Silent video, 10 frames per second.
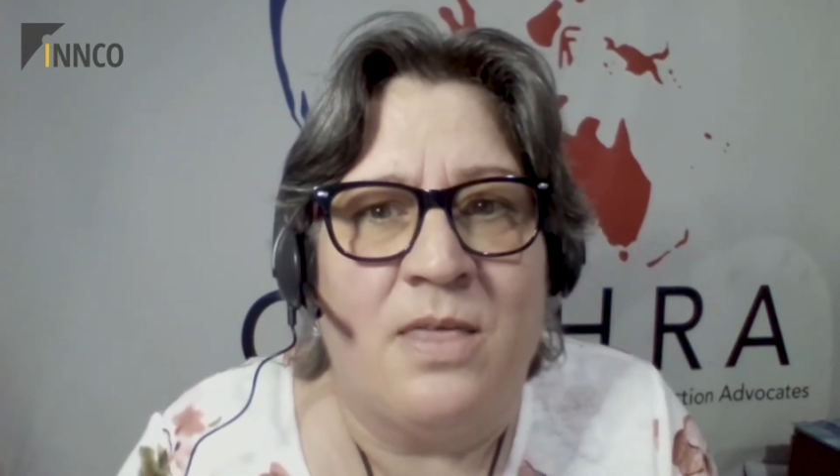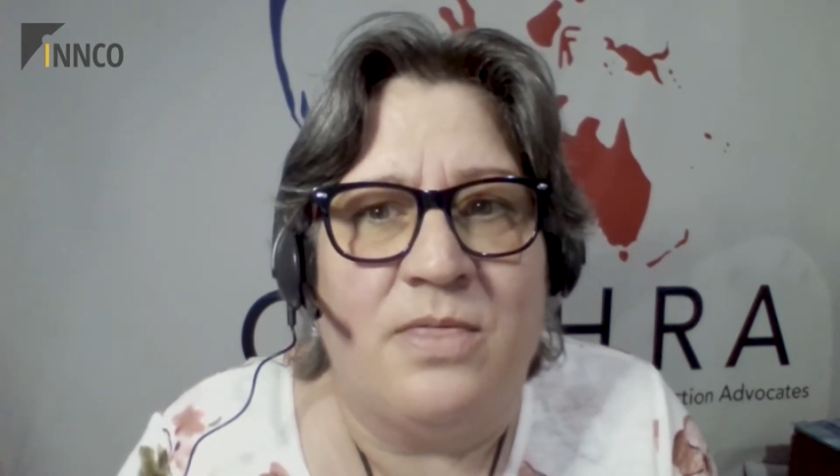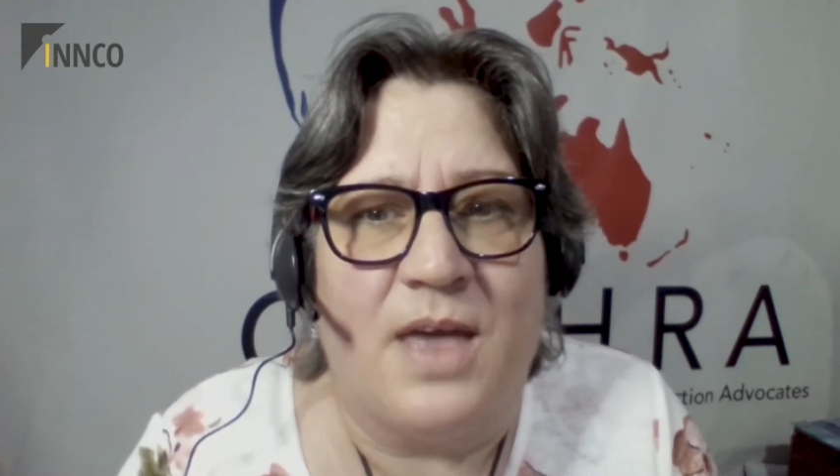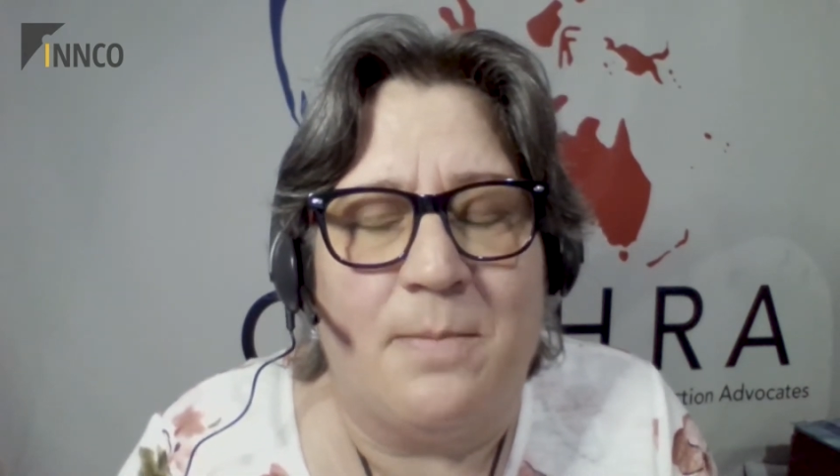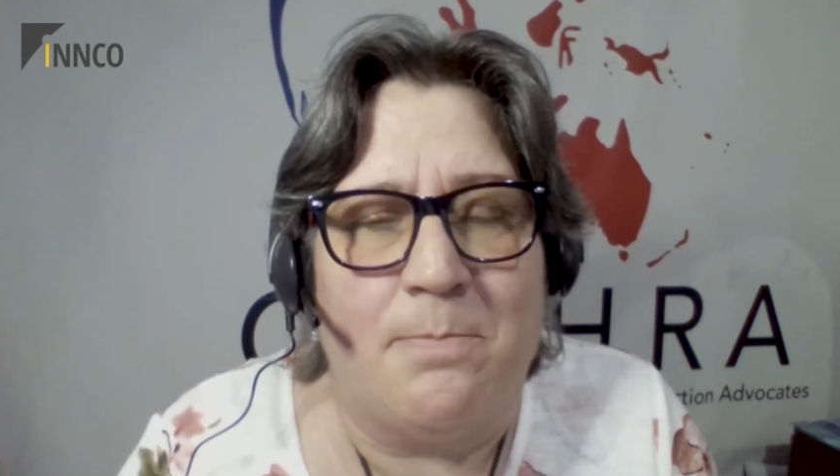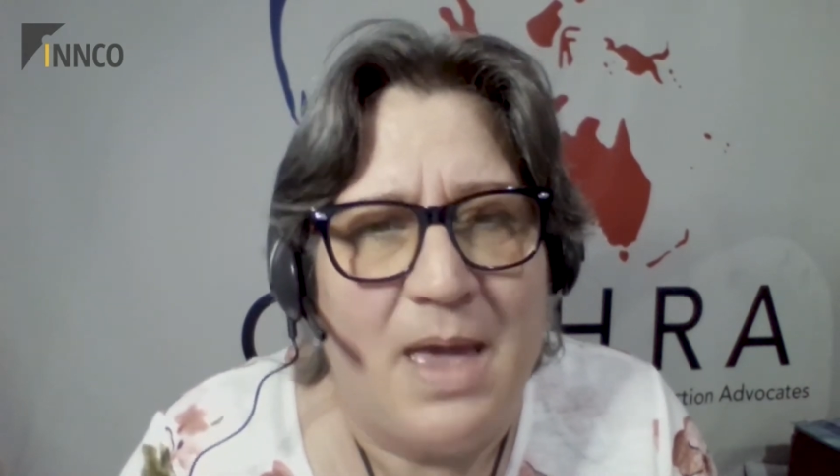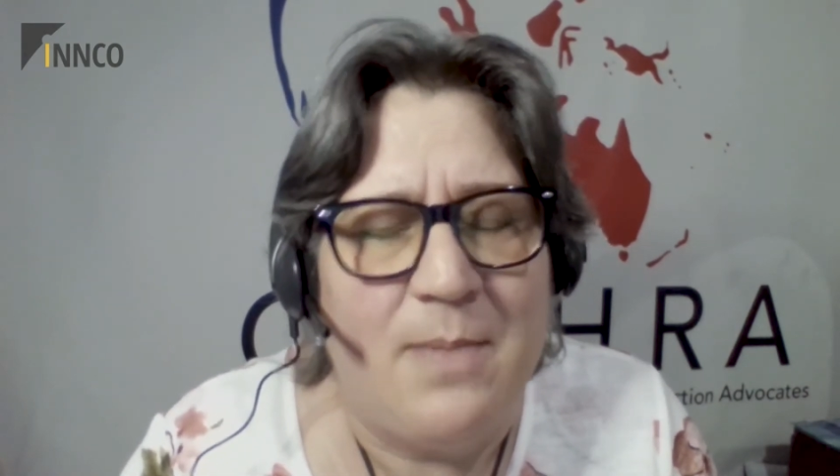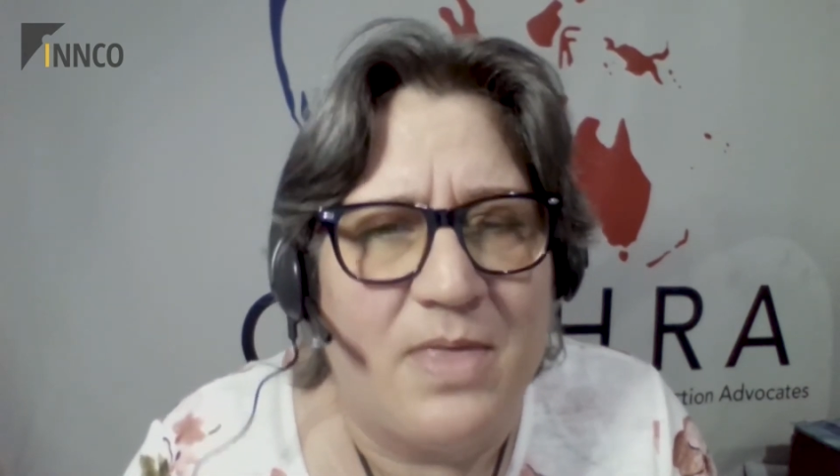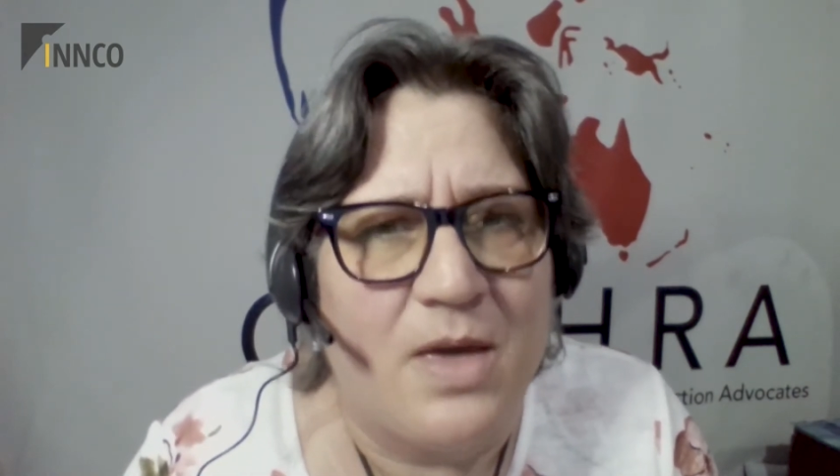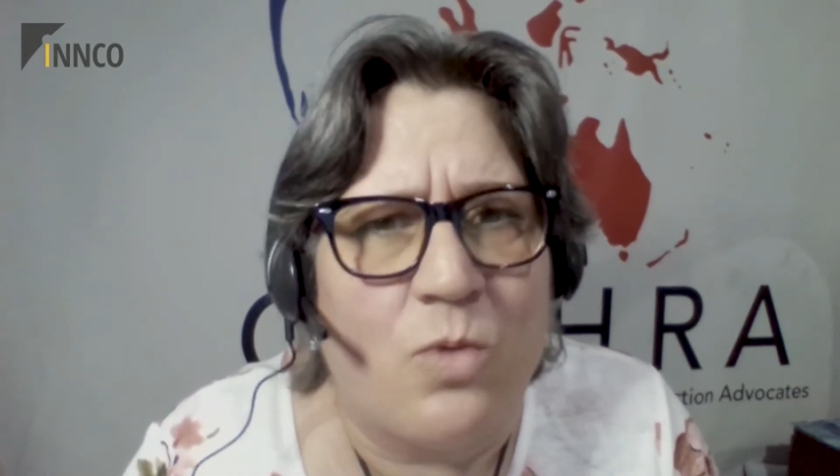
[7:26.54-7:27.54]
that
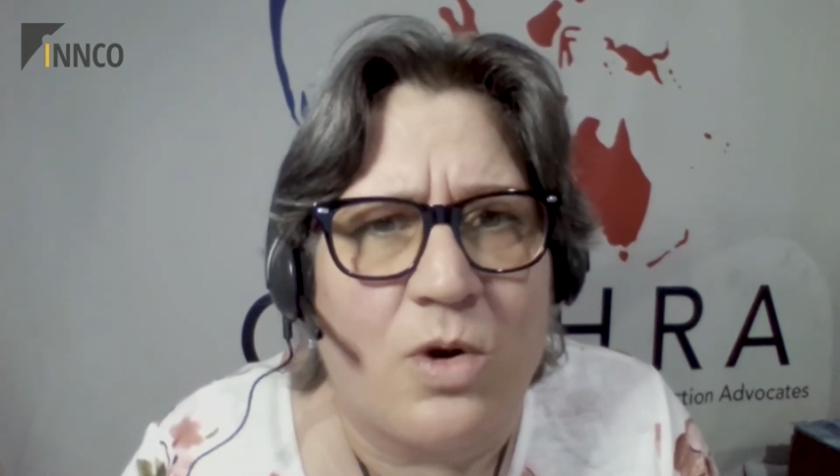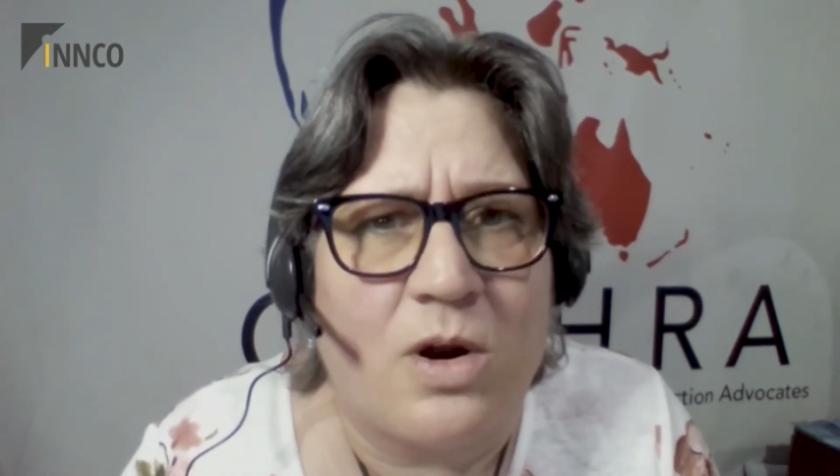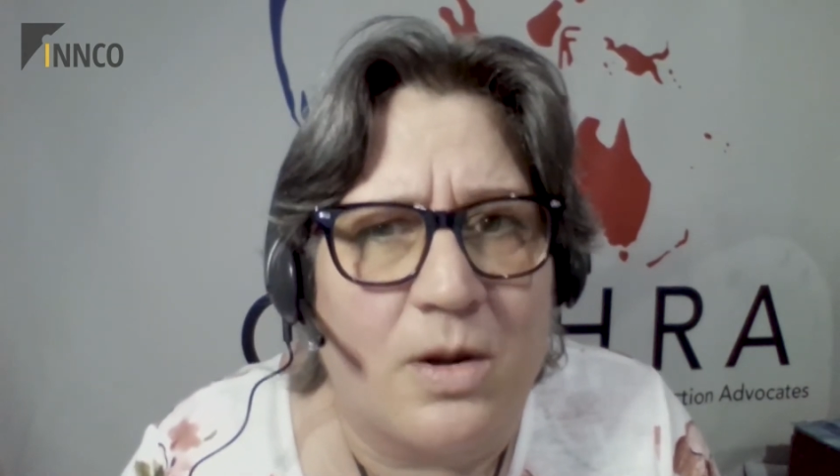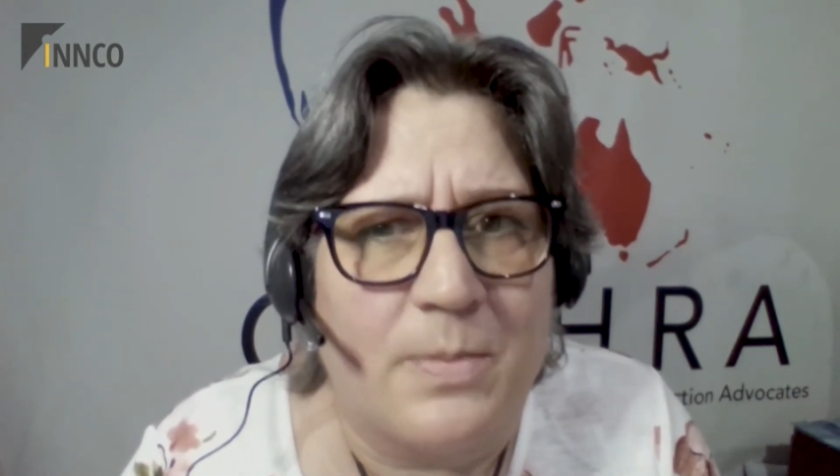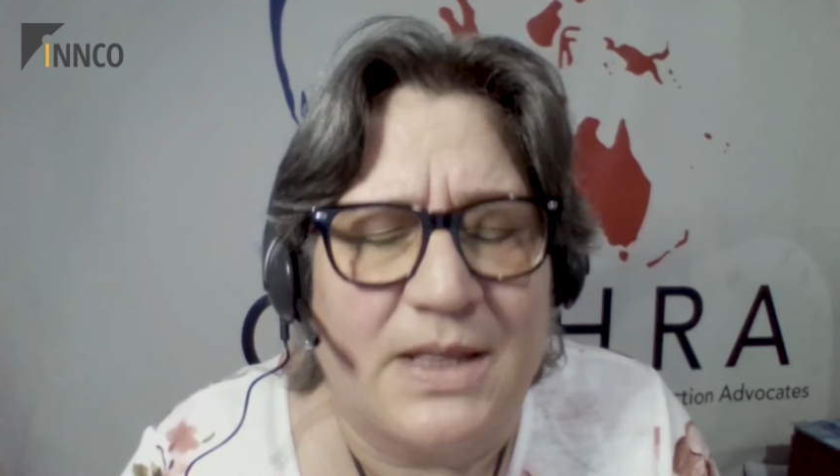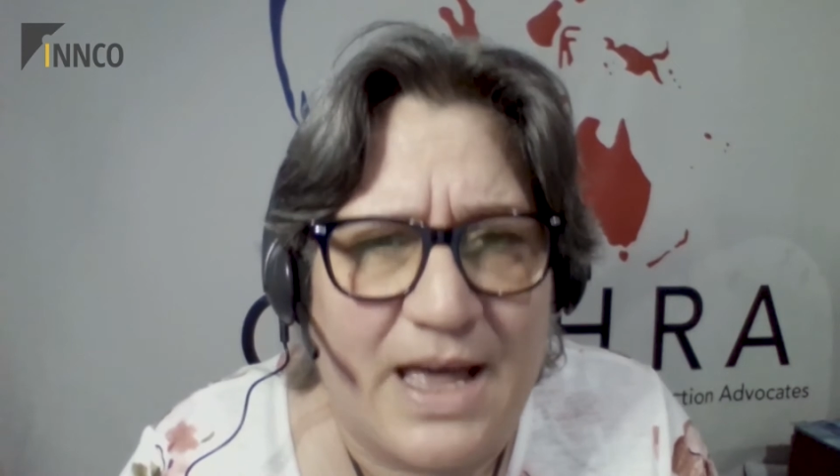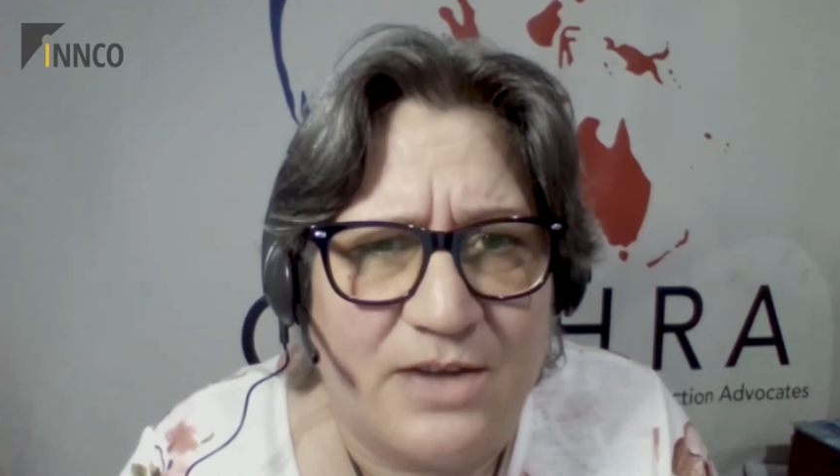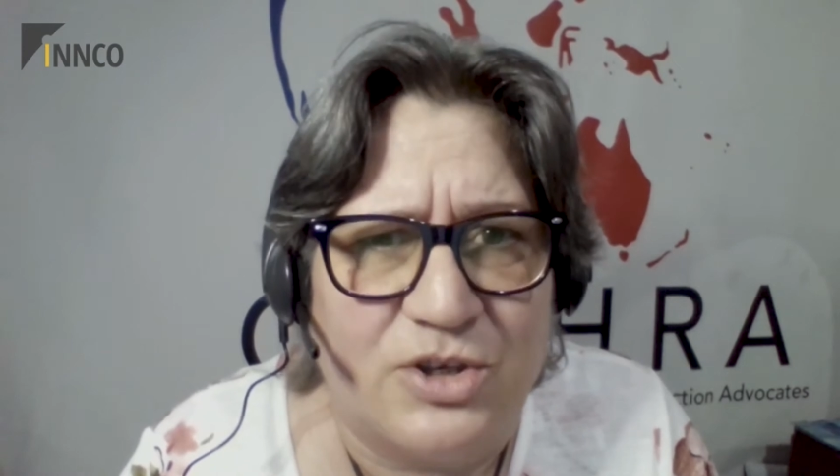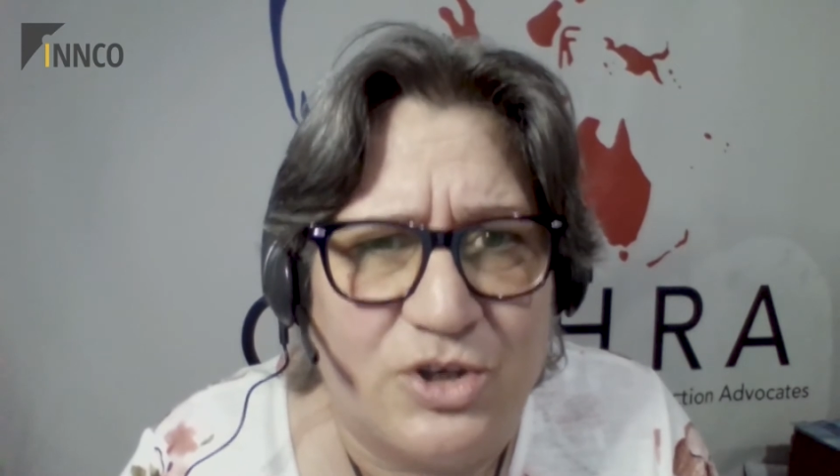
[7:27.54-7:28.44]
maybe they weren't going to be allowed to